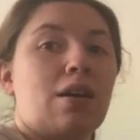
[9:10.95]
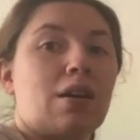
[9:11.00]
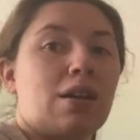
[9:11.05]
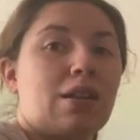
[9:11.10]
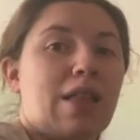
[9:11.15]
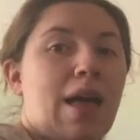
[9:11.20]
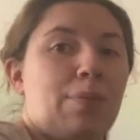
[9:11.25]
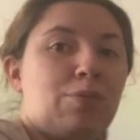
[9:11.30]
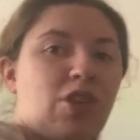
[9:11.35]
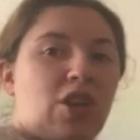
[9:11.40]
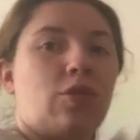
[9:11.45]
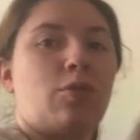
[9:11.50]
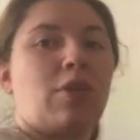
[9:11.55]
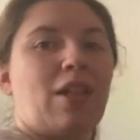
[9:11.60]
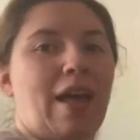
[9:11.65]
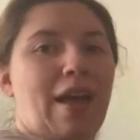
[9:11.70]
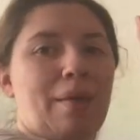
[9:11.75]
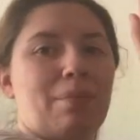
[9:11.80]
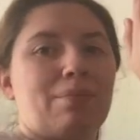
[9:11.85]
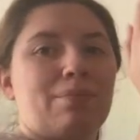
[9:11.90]
Clap, chest,
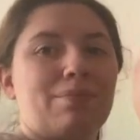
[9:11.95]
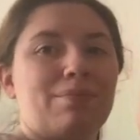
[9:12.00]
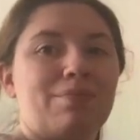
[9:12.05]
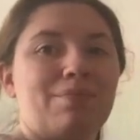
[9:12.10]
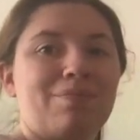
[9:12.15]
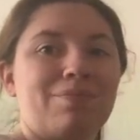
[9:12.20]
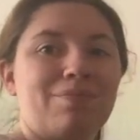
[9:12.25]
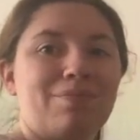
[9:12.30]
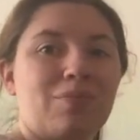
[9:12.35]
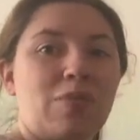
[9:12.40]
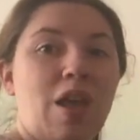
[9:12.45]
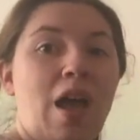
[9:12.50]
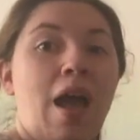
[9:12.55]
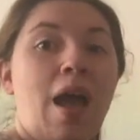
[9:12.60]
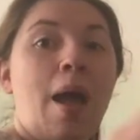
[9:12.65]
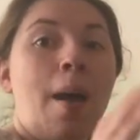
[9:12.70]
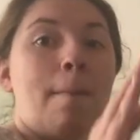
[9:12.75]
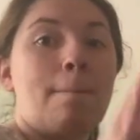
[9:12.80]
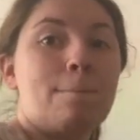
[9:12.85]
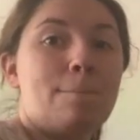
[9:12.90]
clap.
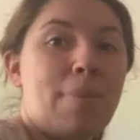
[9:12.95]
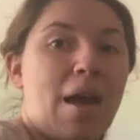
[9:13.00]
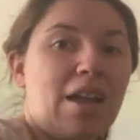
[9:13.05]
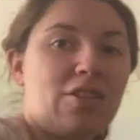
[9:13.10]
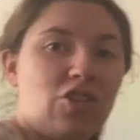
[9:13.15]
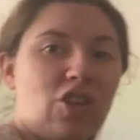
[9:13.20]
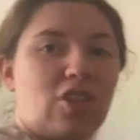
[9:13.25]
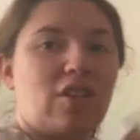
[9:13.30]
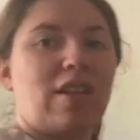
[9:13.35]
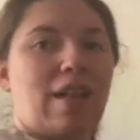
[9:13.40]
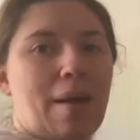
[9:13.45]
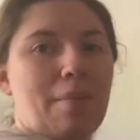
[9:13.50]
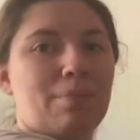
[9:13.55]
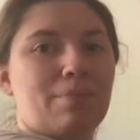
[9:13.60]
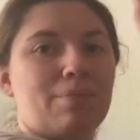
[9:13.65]
Pat, chest, clap.